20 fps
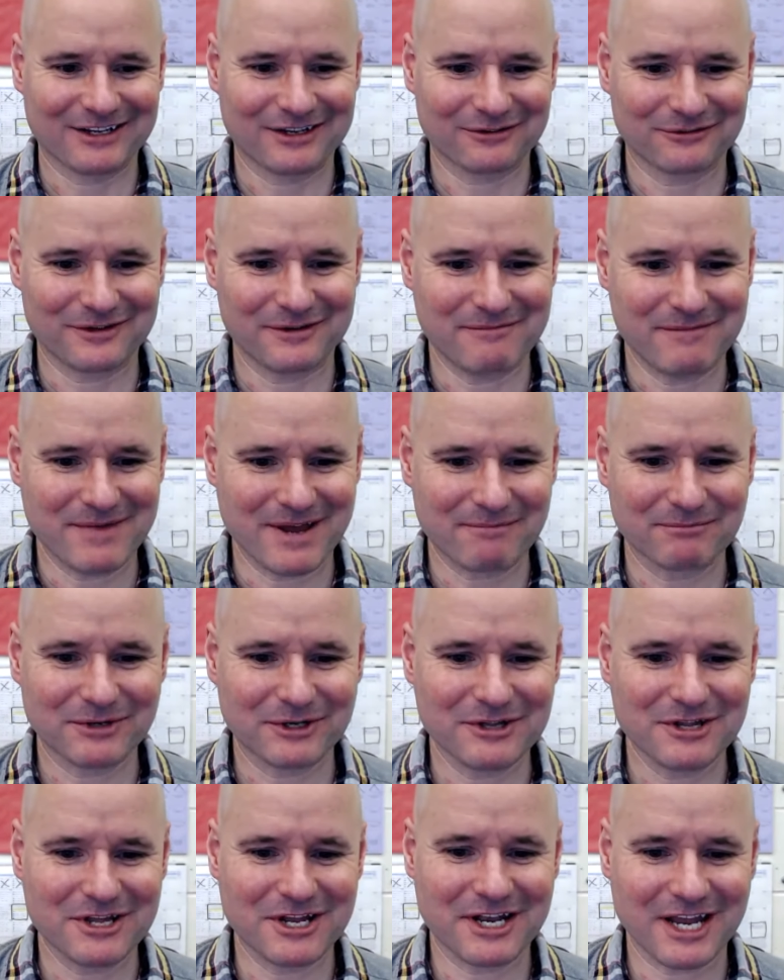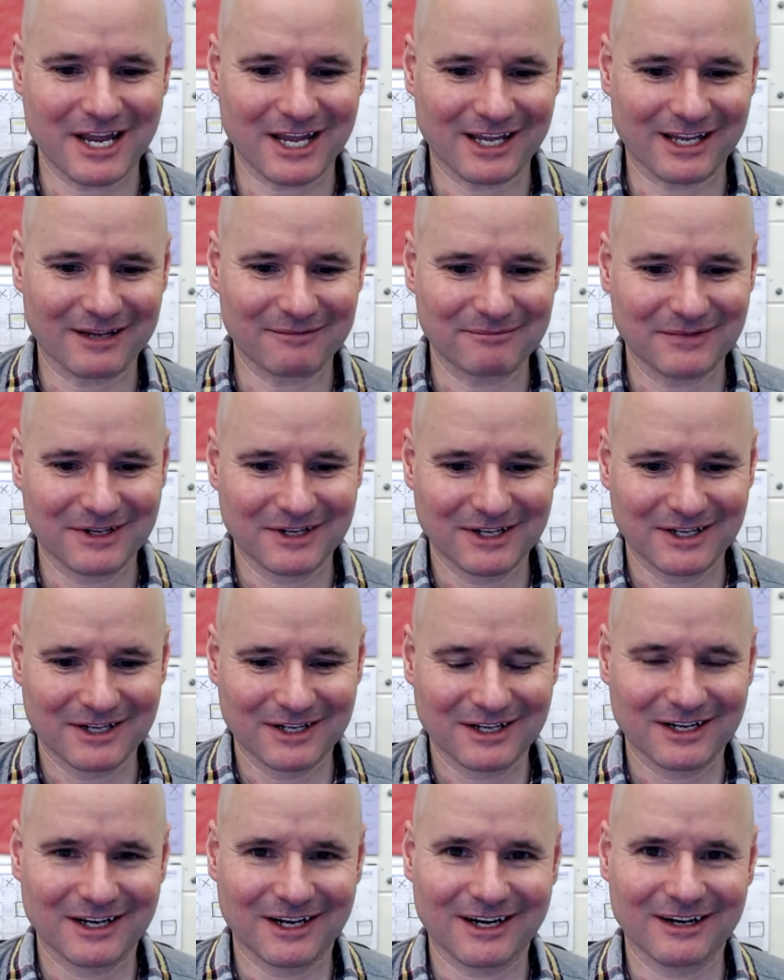remember the name
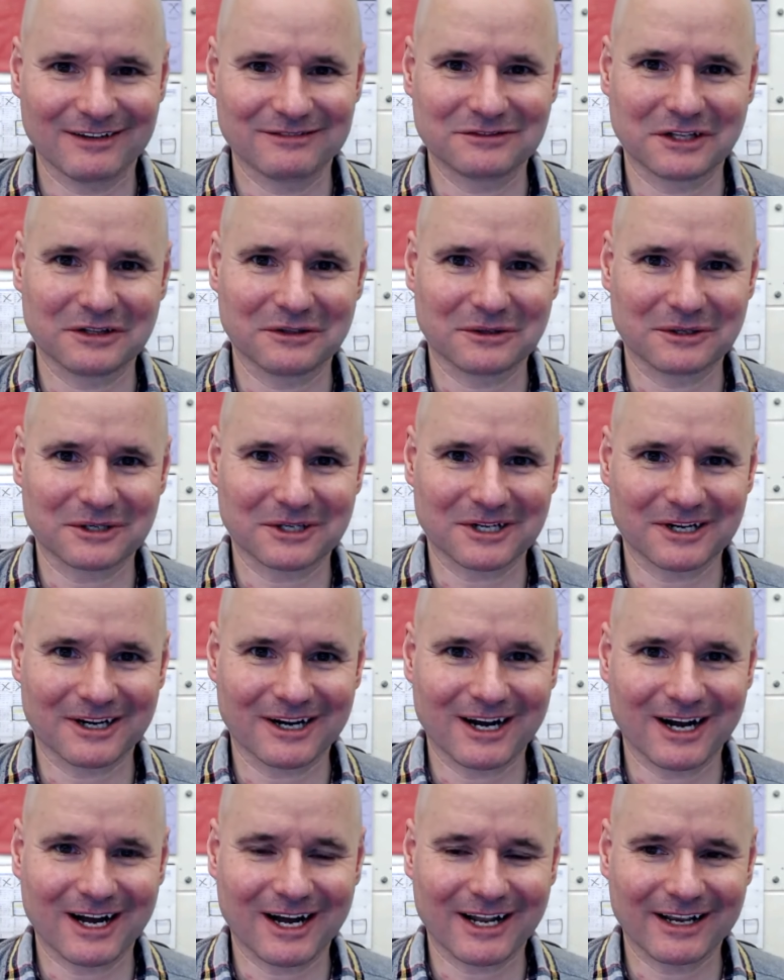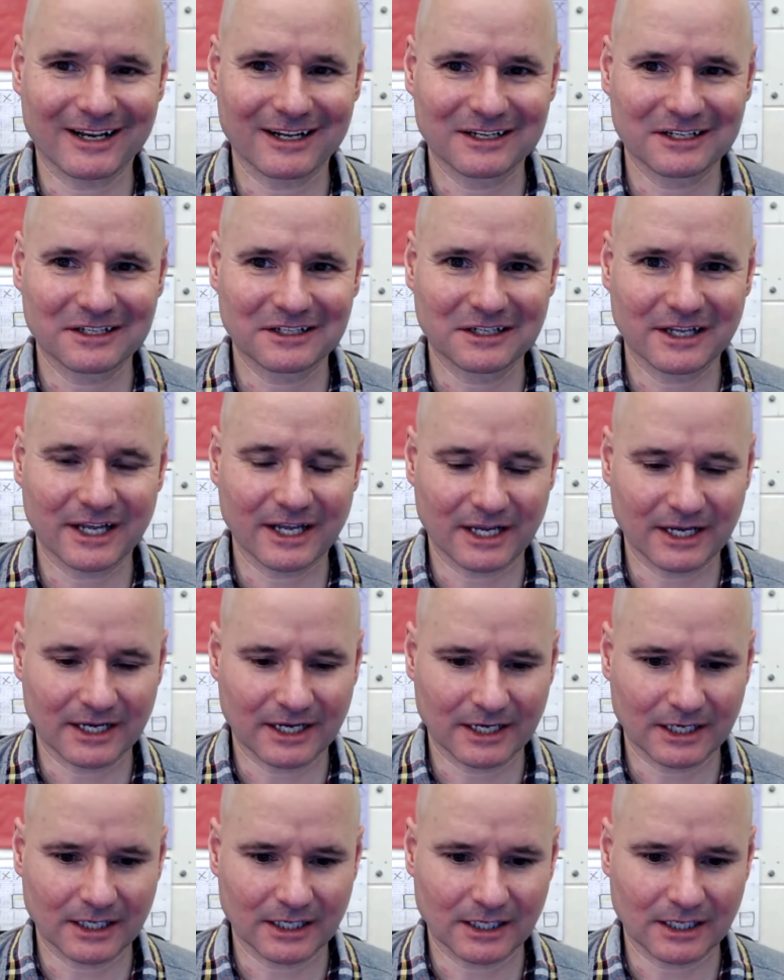of the Lord our God.
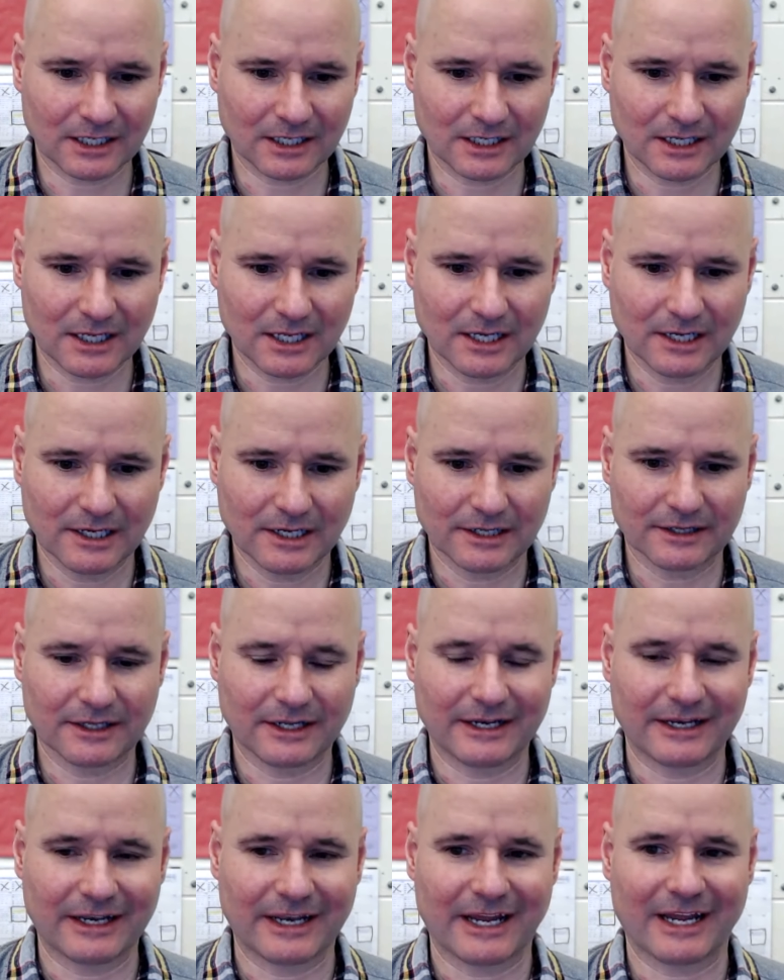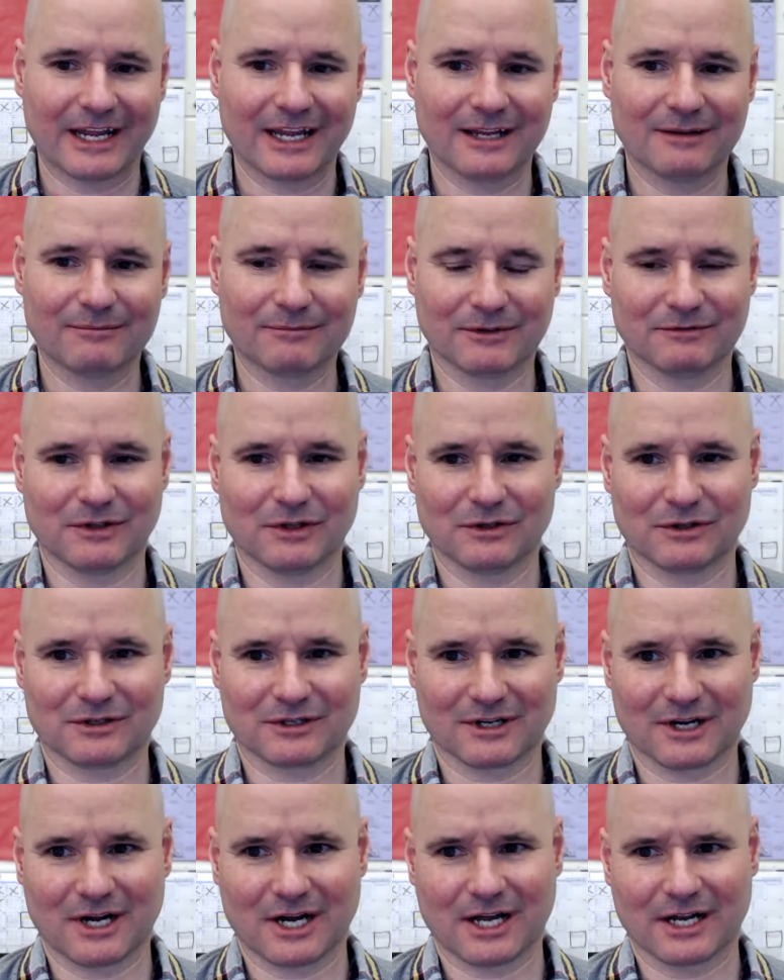And the name of the Lord
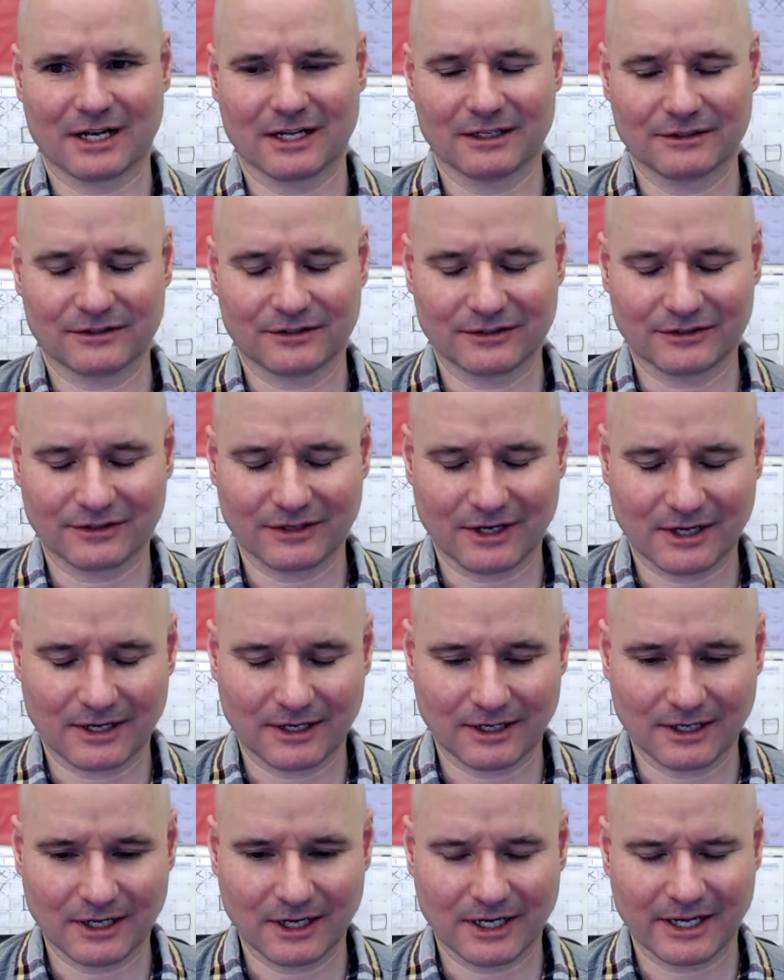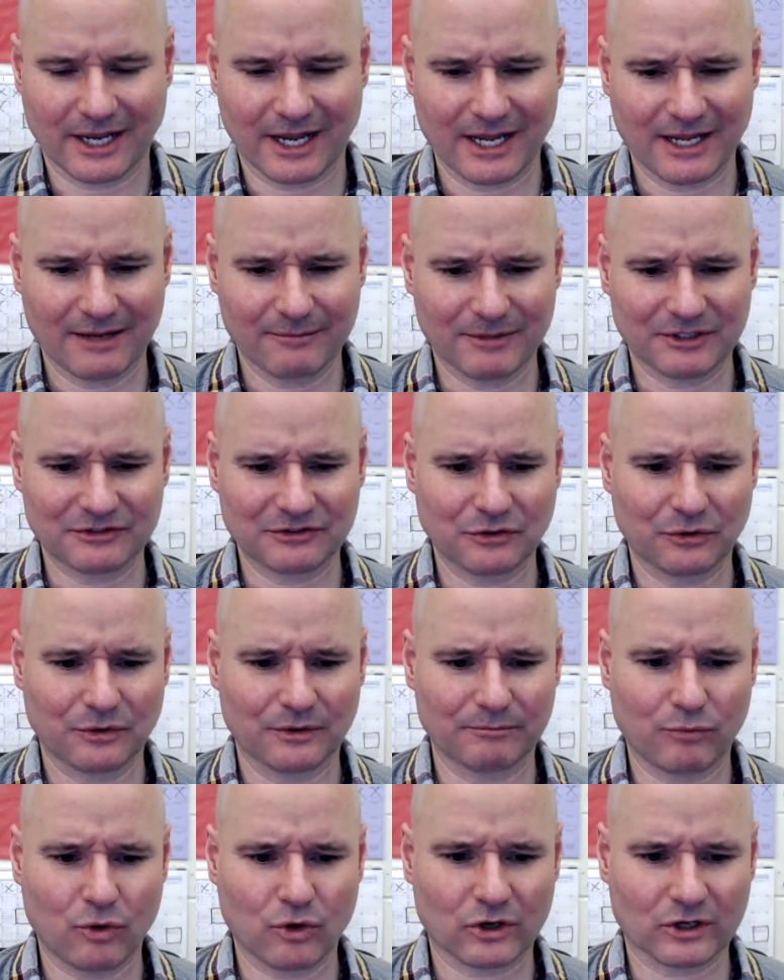our God is, a name is so
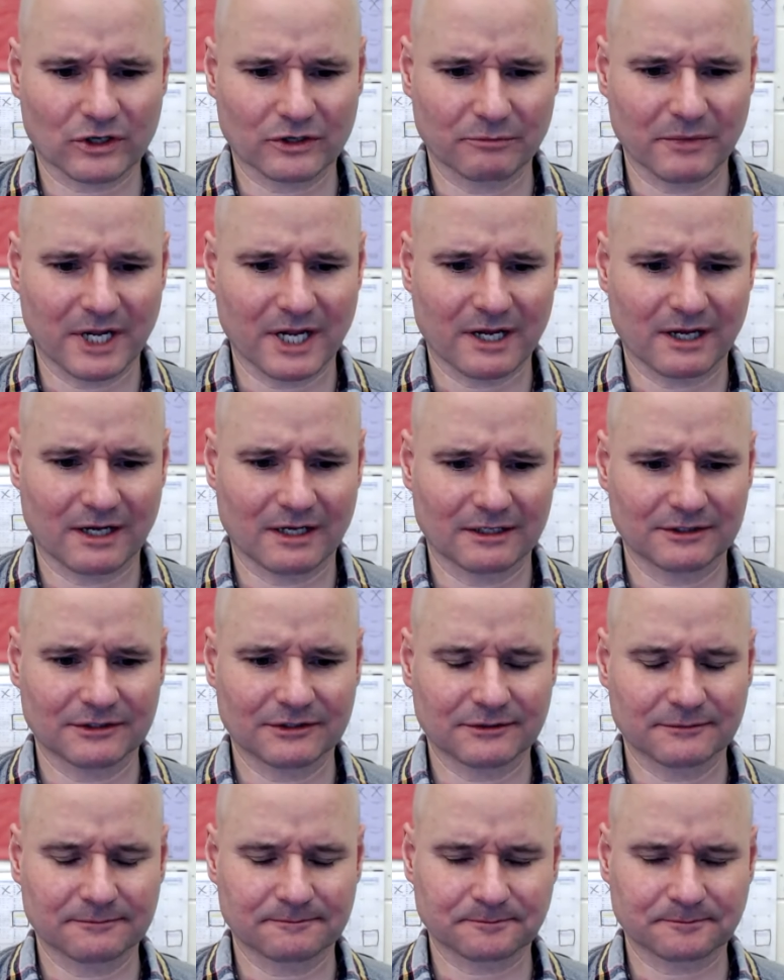important, because